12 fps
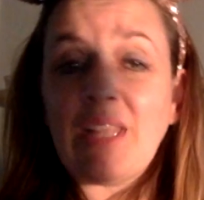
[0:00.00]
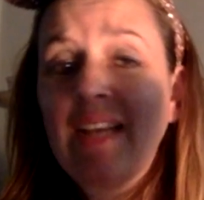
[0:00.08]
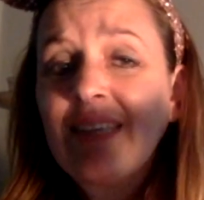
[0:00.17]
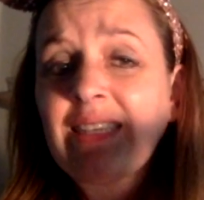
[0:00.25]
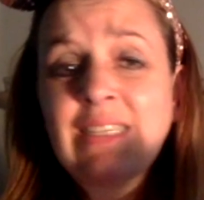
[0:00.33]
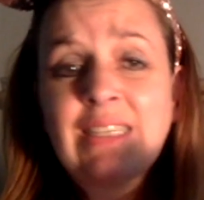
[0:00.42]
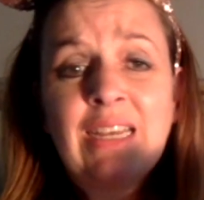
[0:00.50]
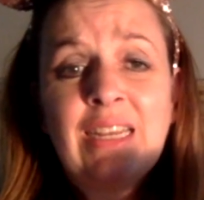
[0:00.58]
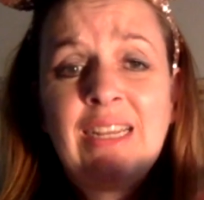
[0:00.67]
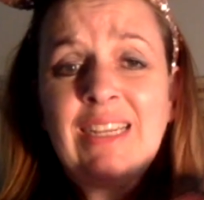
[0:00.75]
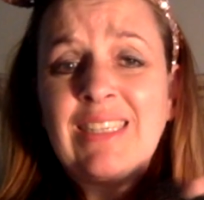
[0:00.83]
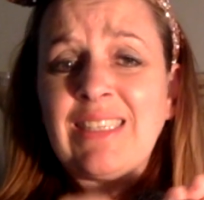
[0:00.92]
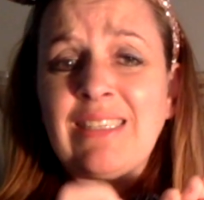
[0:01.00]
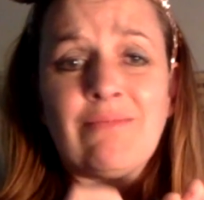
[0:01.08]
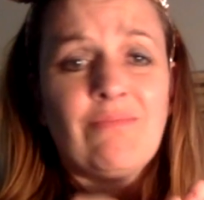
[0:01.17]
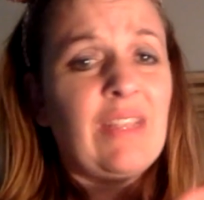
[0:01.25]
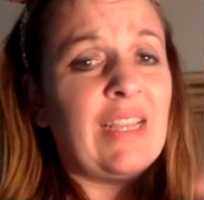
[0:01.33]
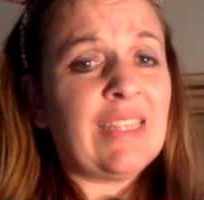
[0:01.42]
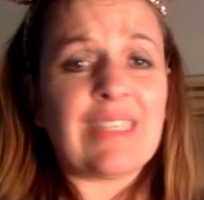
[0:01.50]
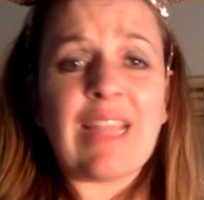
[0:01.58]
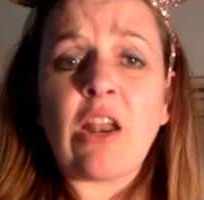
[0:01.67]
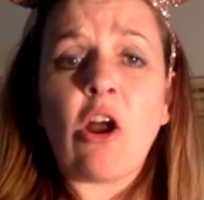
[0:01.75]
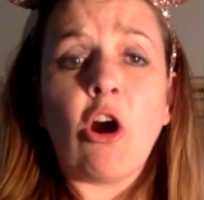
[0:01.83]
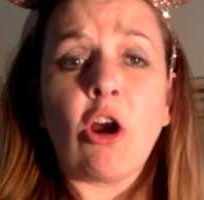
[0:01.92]
as I said, it's
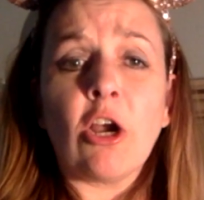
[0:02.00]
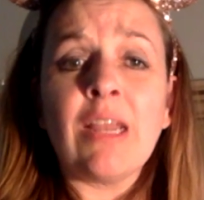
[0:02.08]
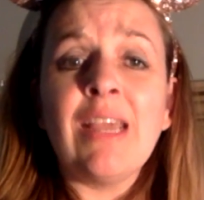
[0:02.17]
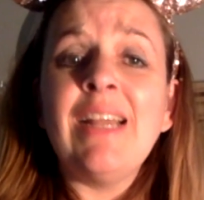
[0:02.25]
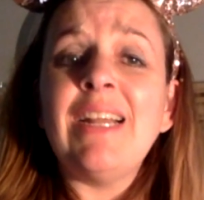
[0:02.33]
not hard.